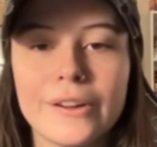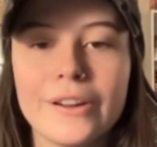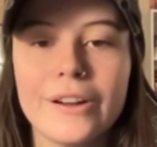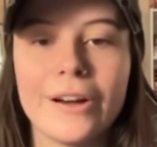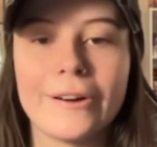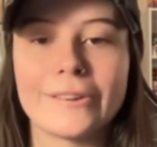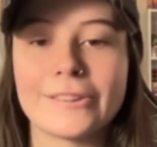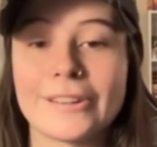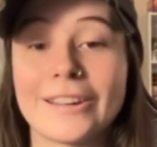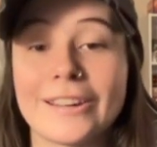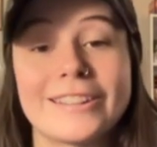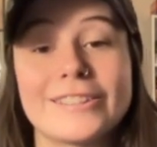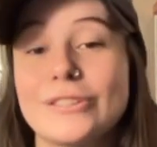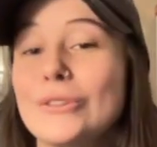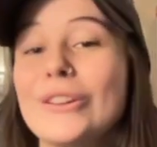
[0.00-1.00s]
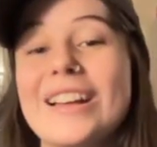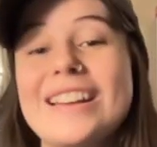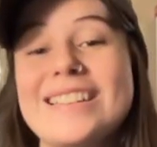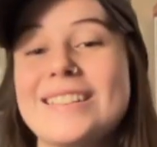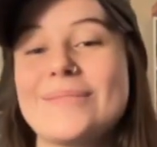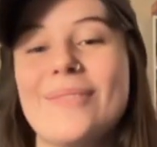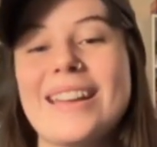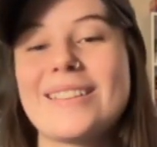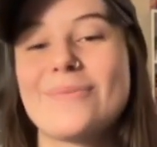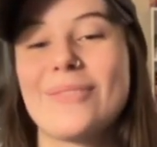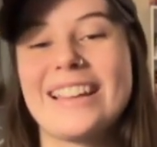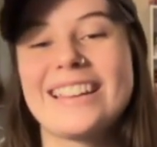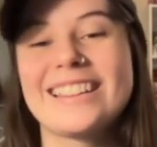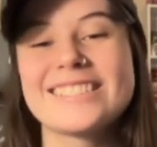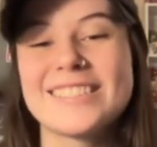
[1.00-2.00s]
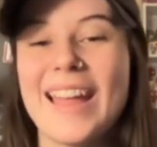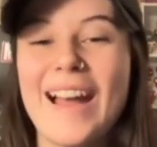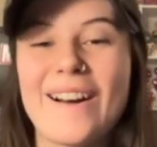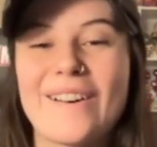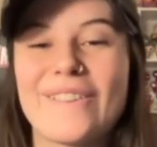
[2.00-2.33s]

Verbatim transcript: I was like, it's too late to make plans now.